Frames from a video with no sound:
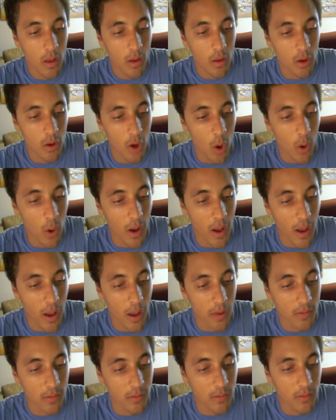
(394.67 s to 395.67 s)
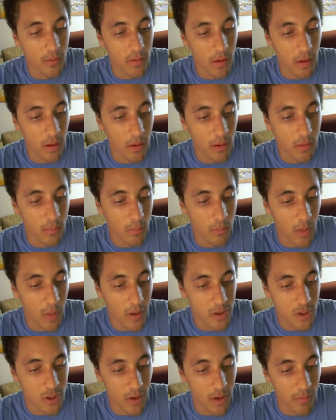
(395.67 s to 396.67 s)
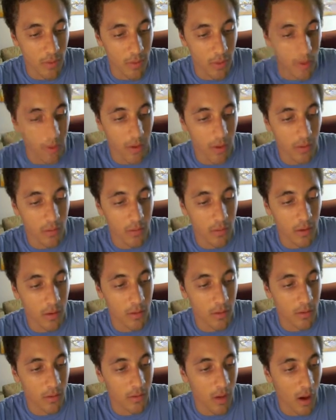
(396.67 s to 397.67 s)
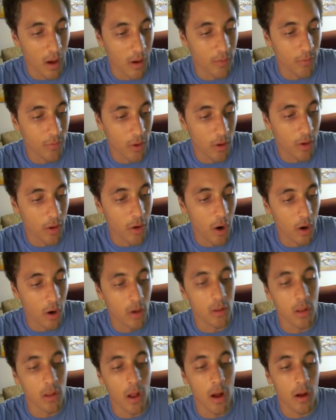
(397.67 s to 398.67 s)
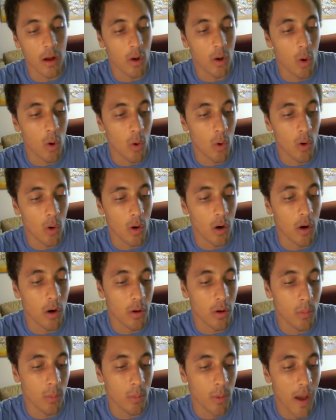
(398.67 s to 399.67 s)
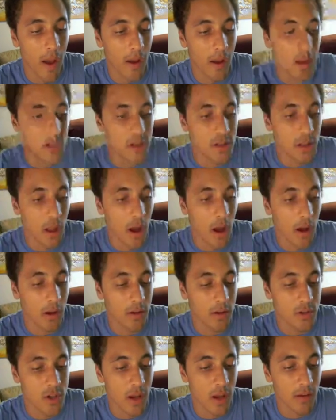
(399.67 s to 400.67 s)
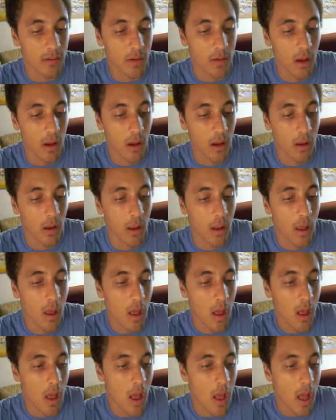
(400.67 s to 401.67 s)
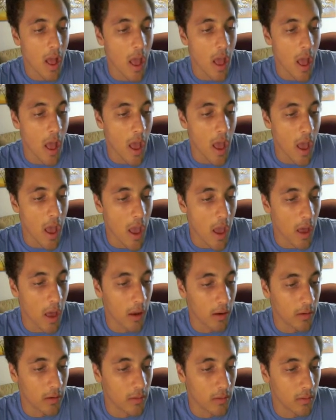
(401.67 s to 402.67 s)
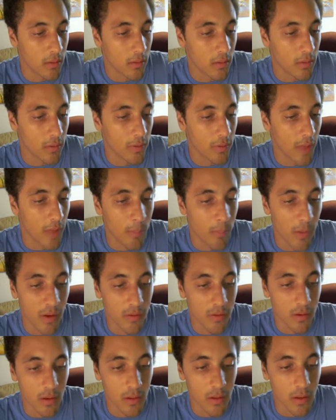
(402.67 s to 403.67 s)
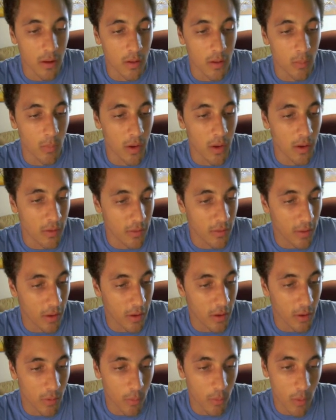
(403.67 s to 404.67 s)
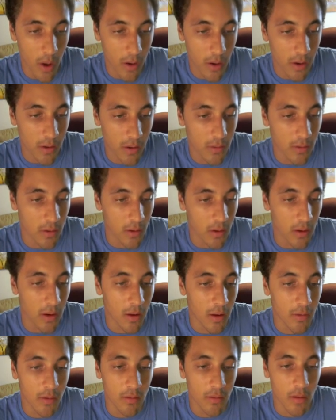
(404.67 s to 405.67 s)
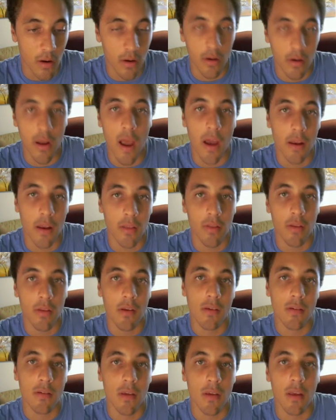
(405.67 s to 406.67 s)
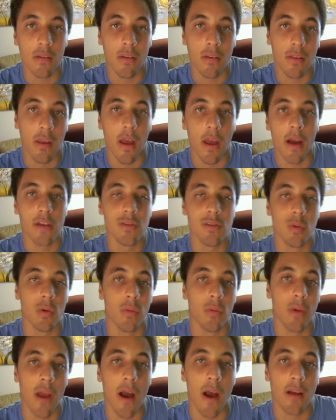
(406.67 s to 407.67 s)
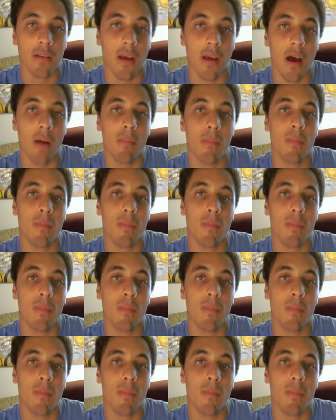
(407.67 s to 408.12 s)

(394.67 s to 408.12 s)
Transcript: go ahead and see it, make sure everything's inside of your yarn lock or your package lock JSON, and that basically means that you're ready to get started adding these into the actual React app.